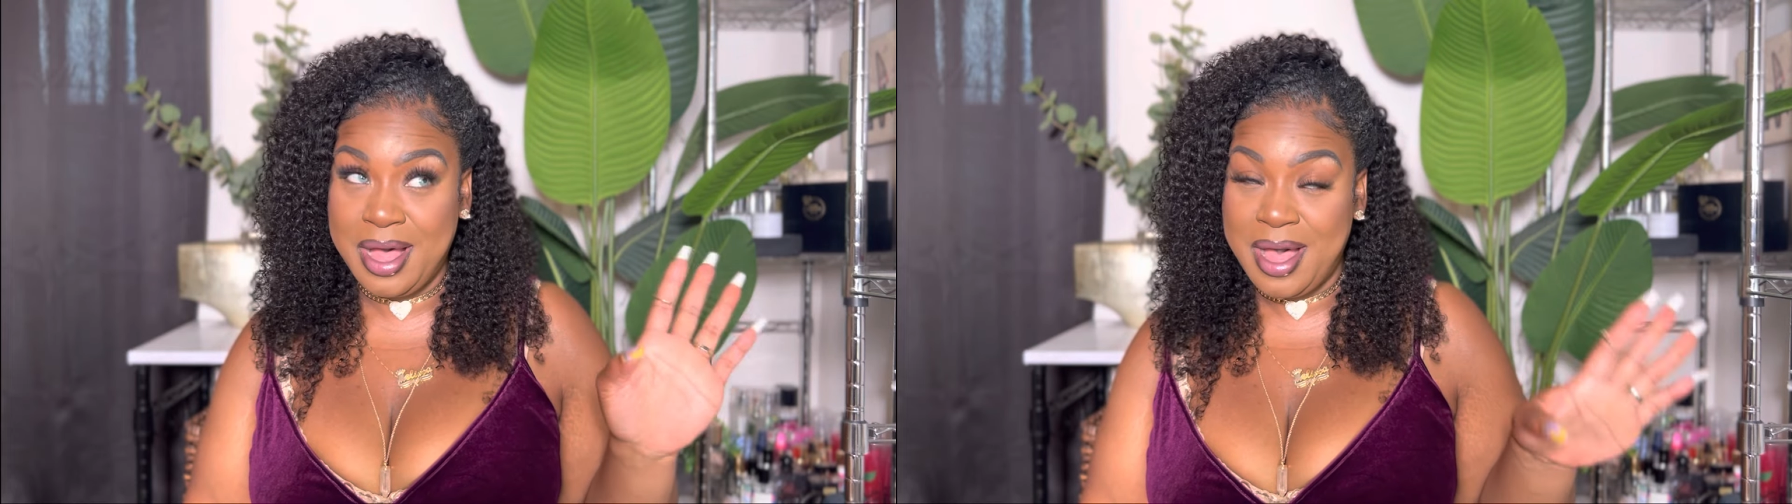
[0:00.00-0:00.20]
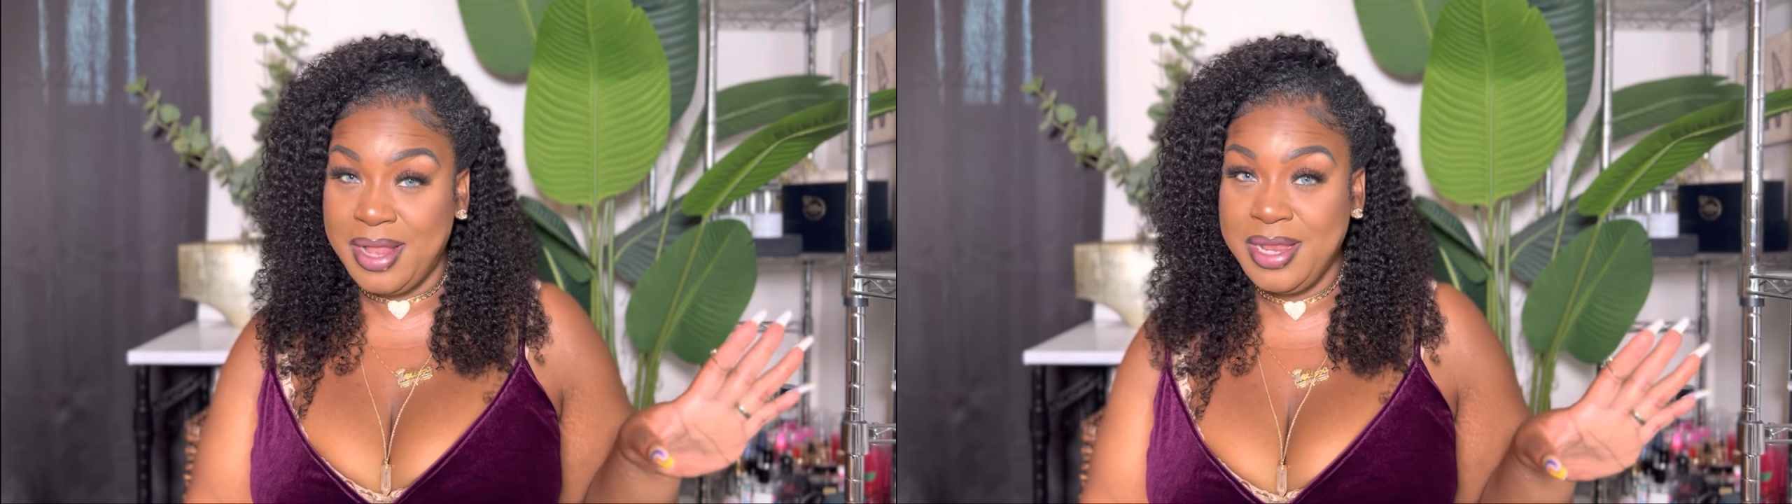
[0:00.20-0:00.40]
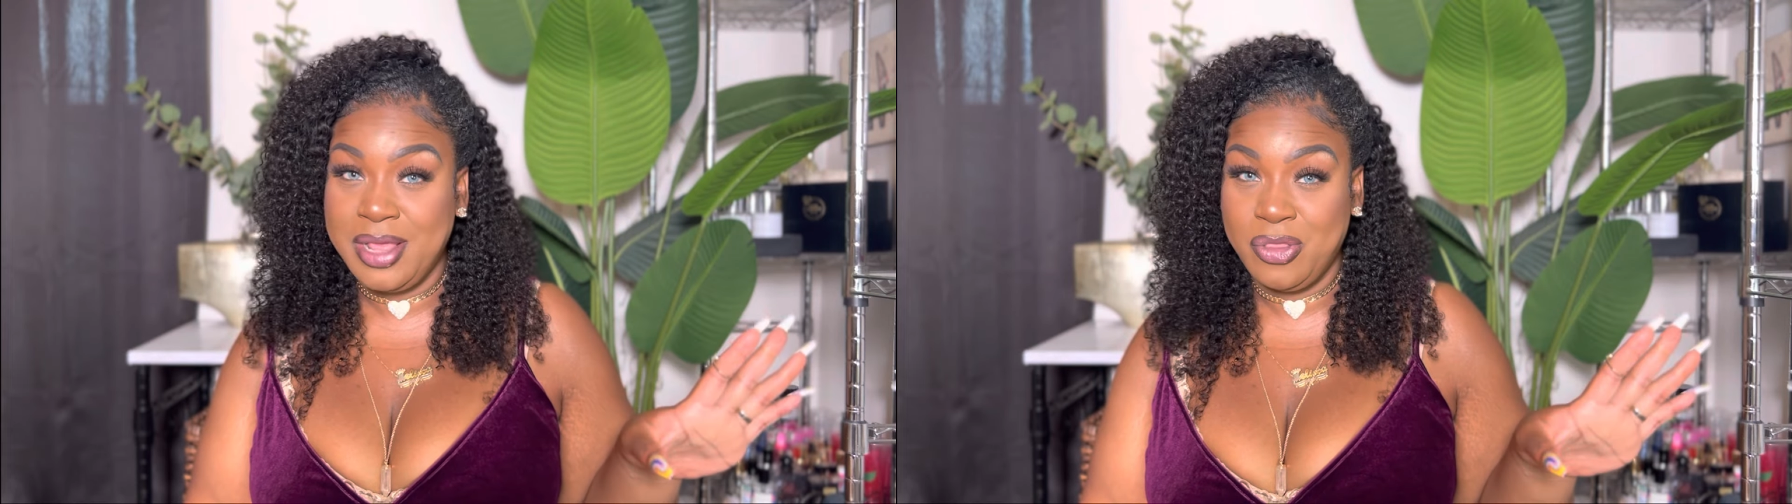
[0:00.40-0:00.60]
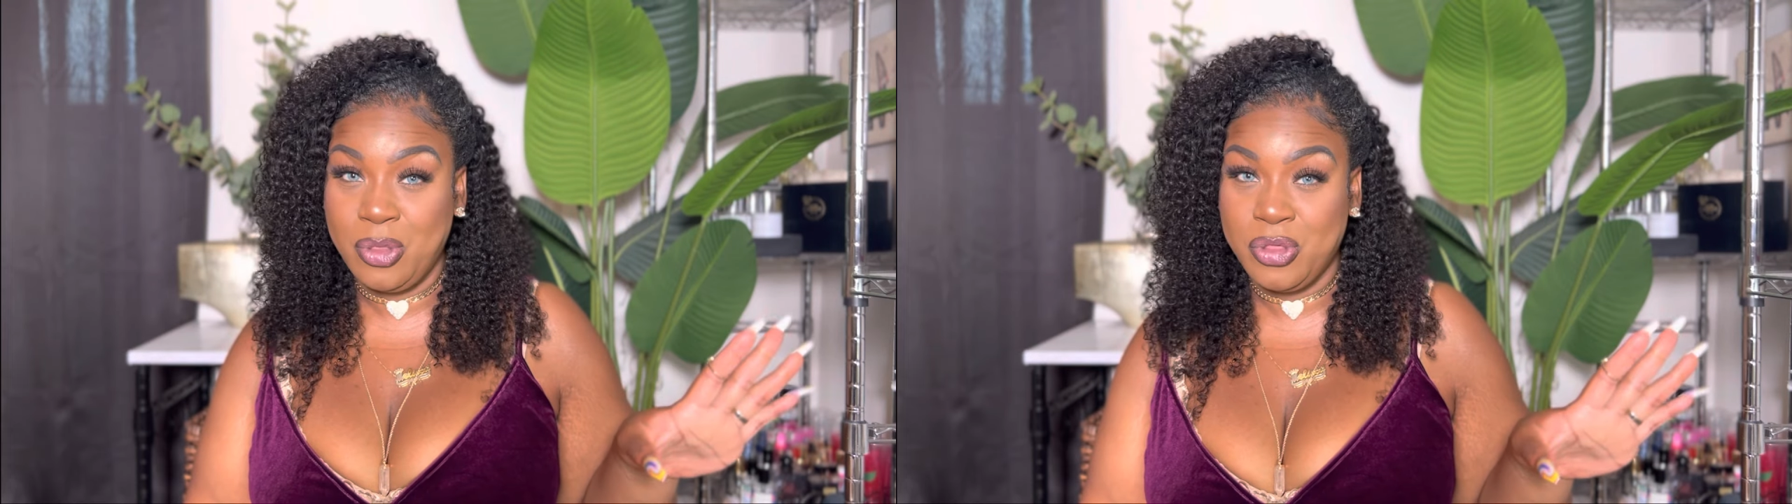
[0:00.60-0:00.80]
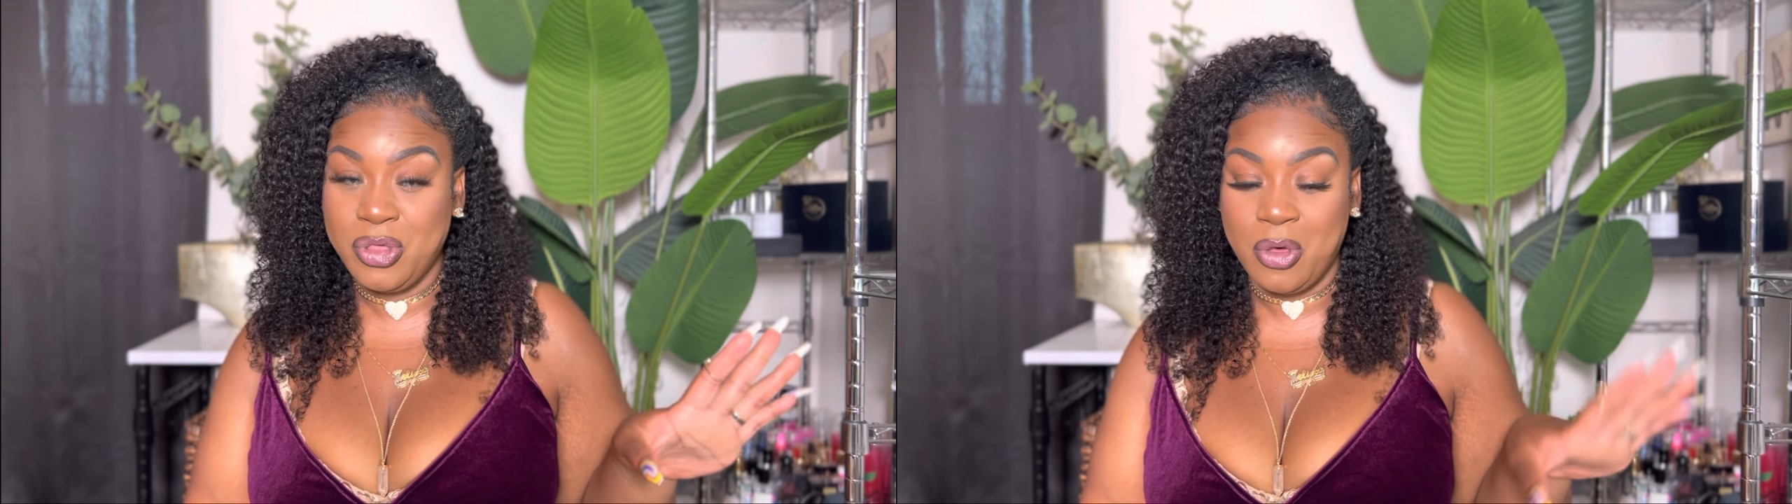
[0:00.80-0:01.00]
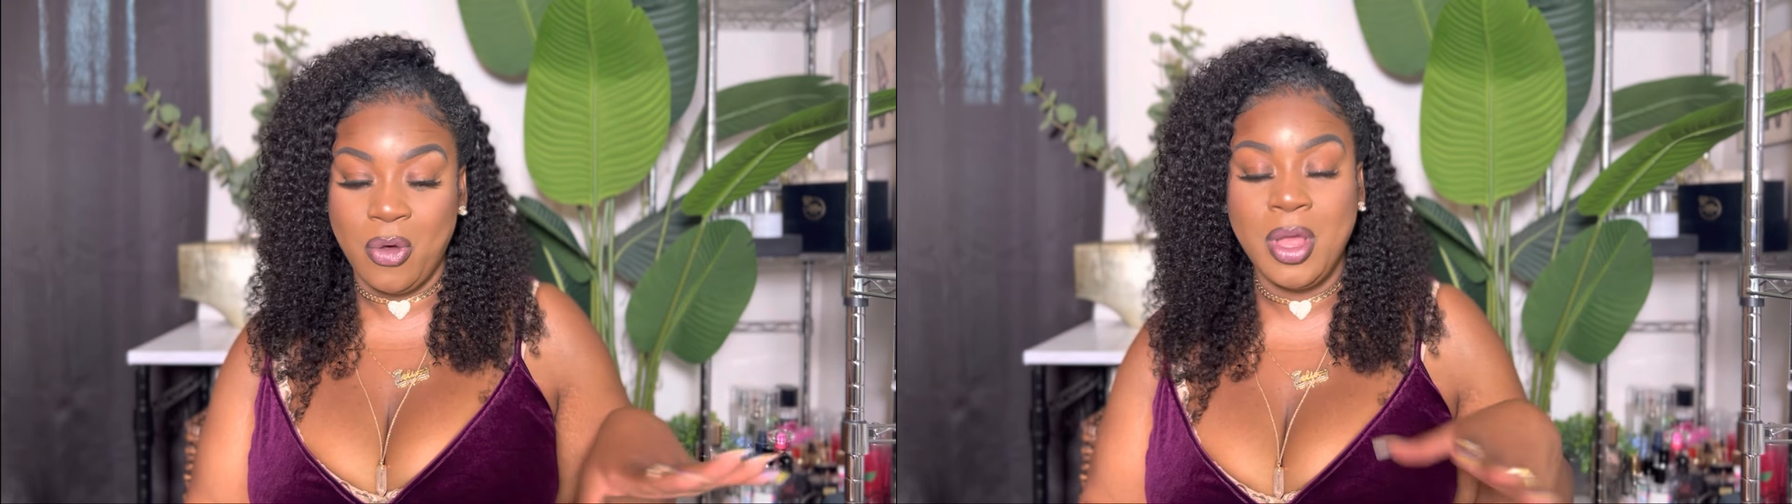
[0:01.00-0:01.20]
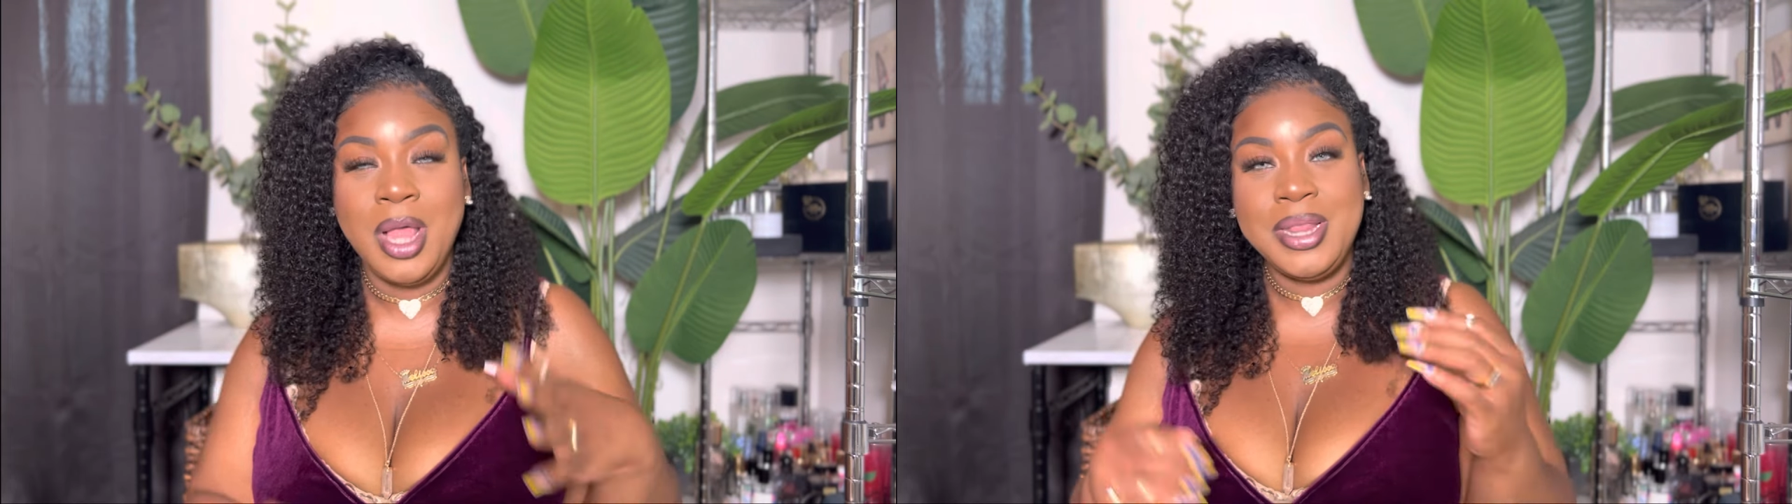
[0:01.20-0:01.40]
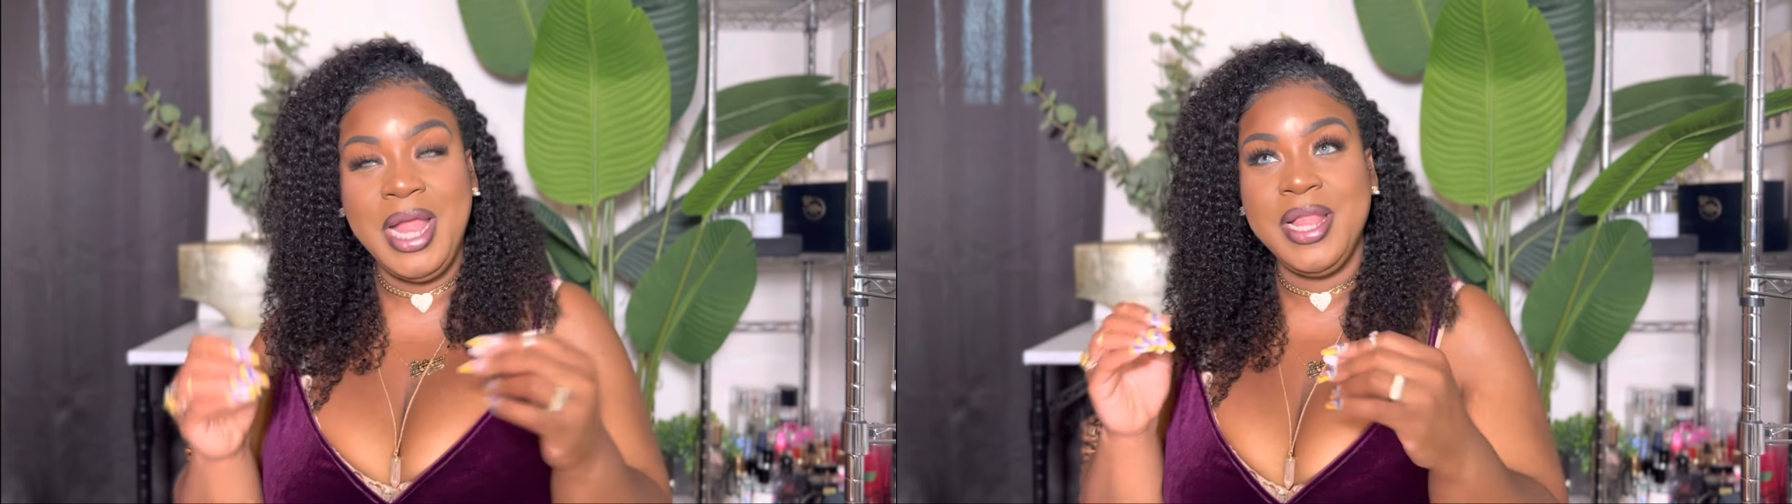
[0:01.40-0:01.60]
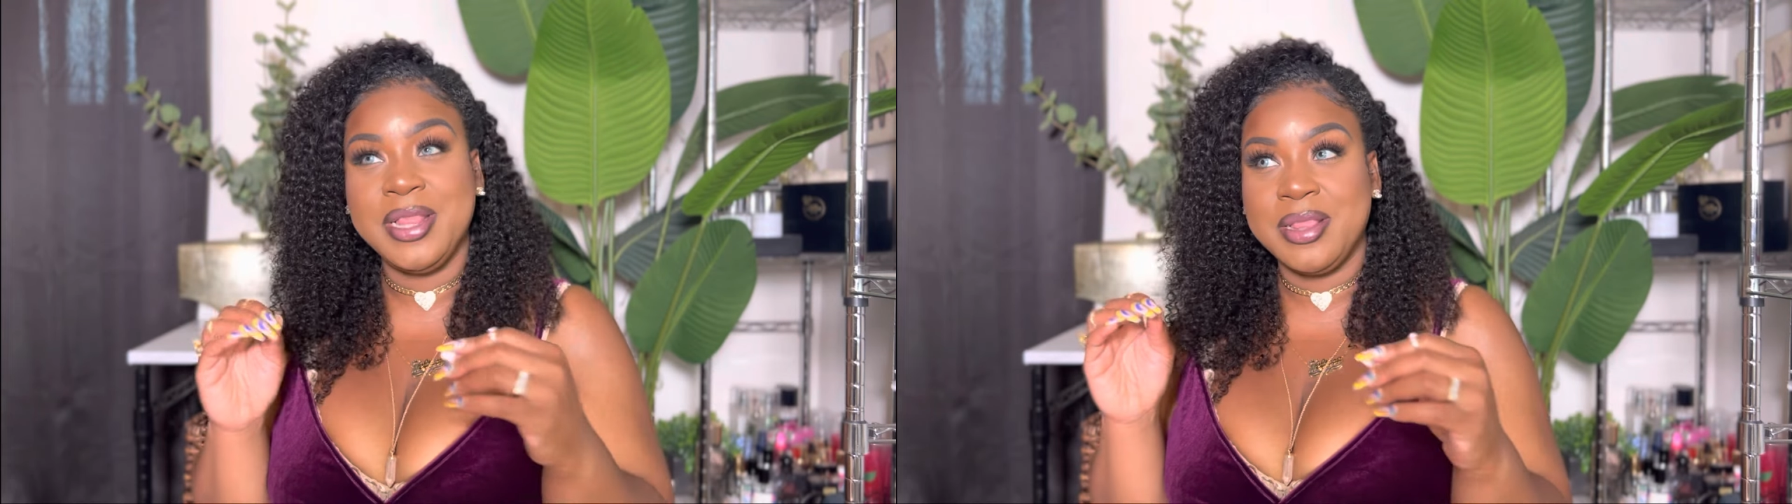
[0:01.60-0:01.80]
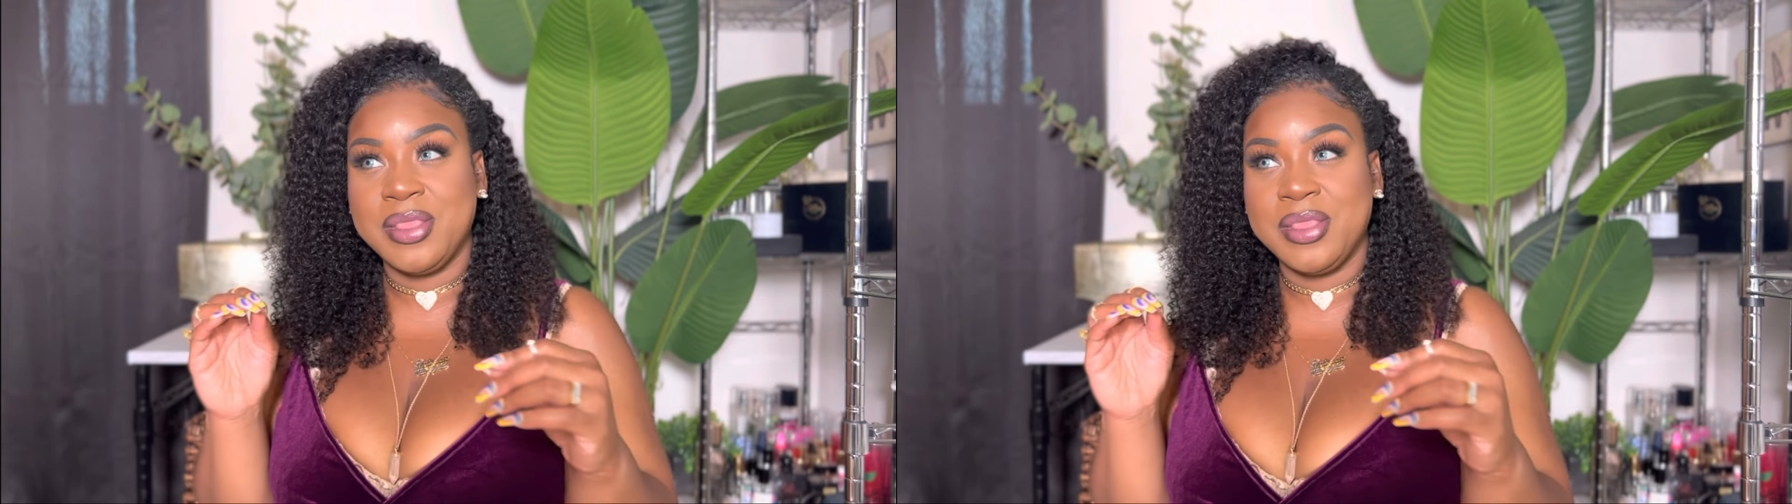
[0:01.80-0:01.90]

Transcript: I think they stole the show. Like,